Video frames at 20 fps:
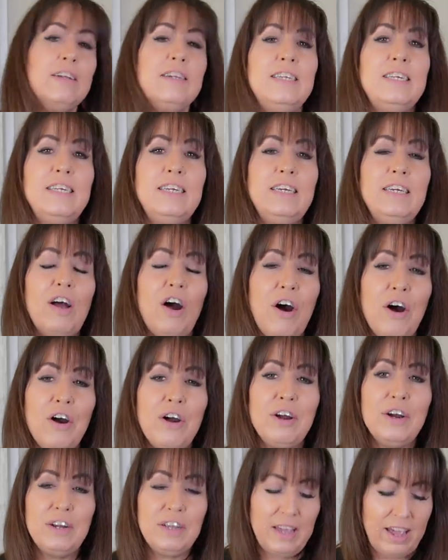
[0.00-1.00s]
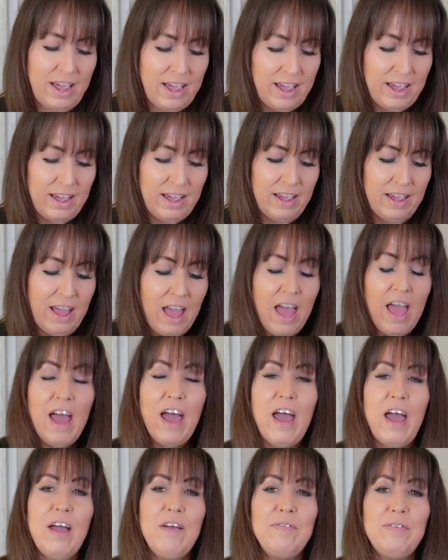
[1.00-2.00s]
DRK
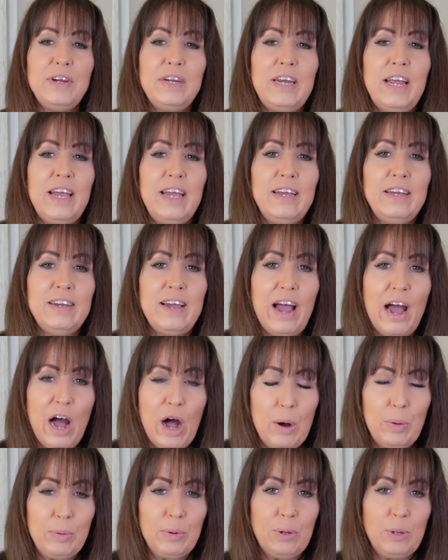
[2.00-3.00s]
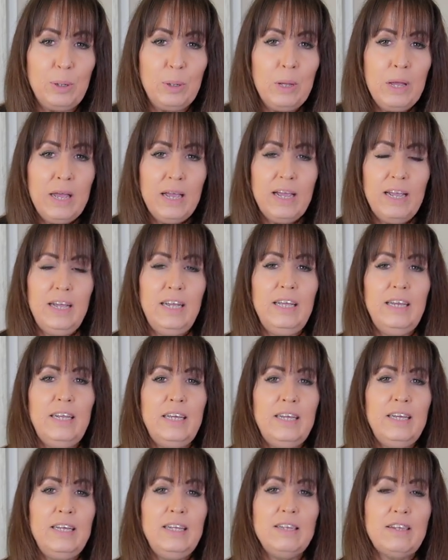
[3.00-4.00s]
Everyday Cowl. It
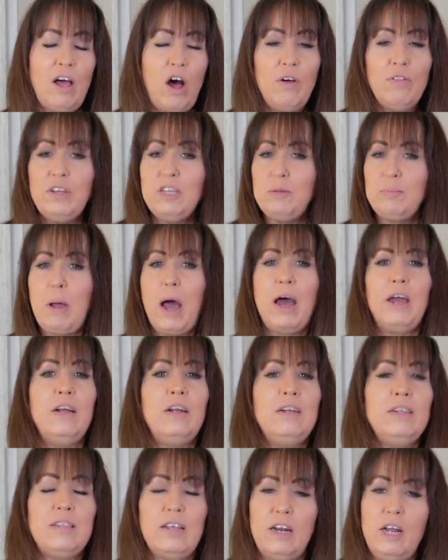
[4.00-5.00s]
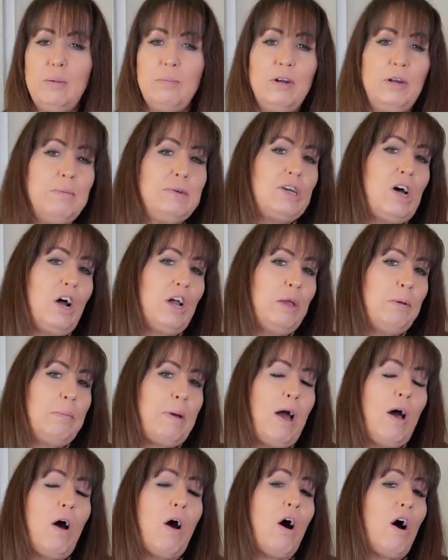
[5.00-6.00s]
is, all these patterns that I'm going to be talking
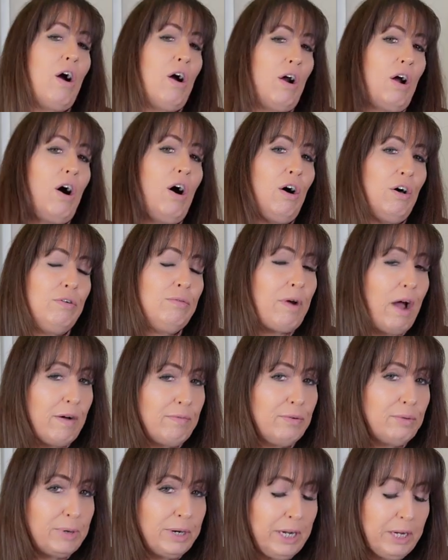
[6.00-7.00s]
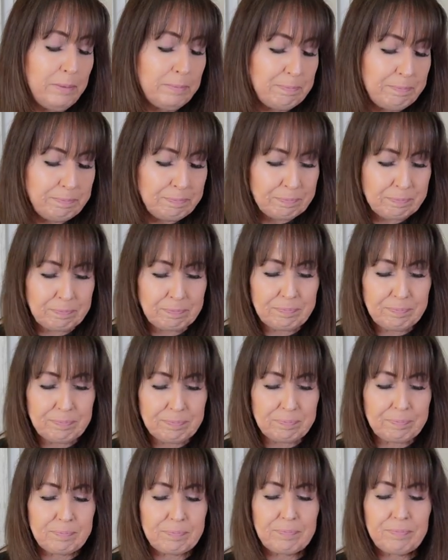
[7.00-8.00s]
about are on Ravelry.
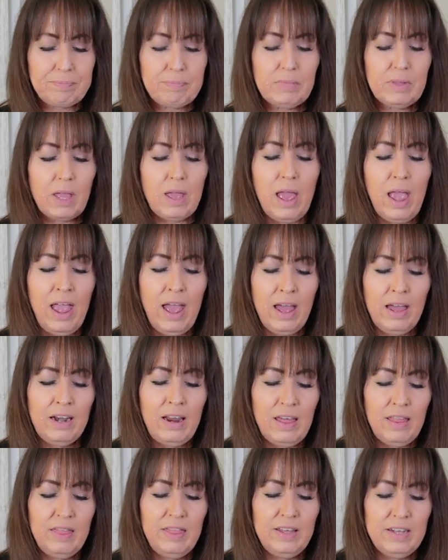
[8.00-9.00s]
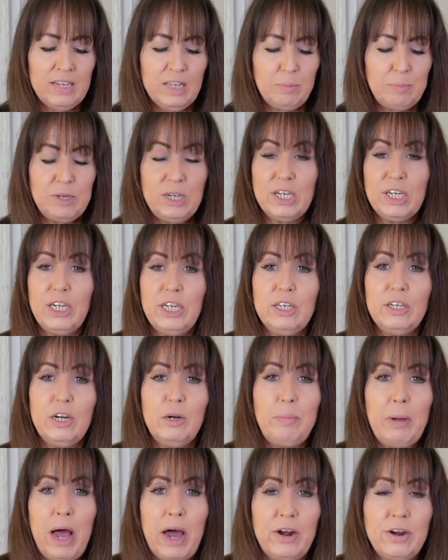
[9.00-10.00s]
And this
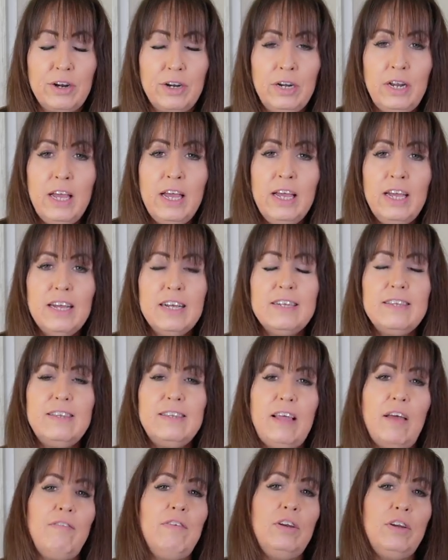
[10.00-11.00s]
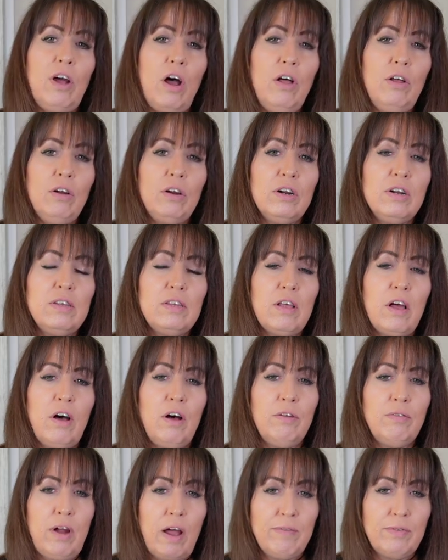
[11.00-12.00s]
particular pattern is $7
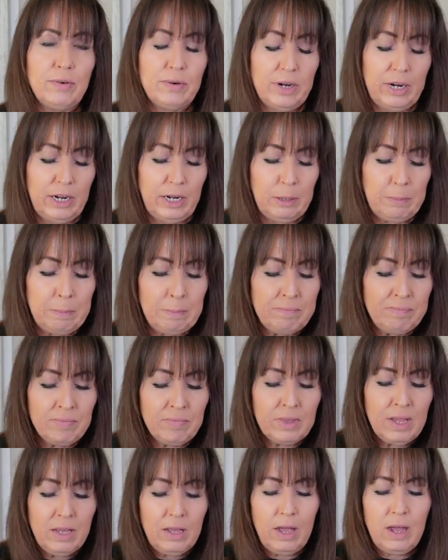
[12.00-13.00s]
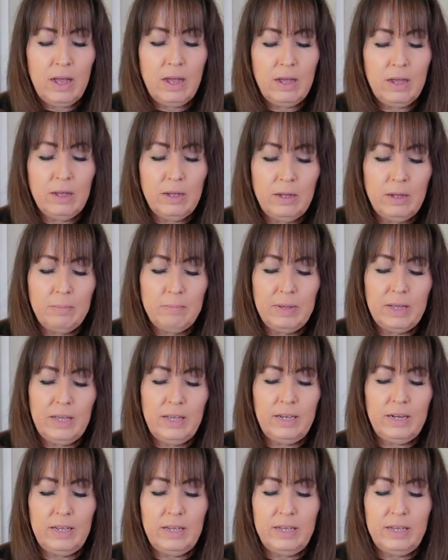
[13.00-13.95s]
on Ravelry. It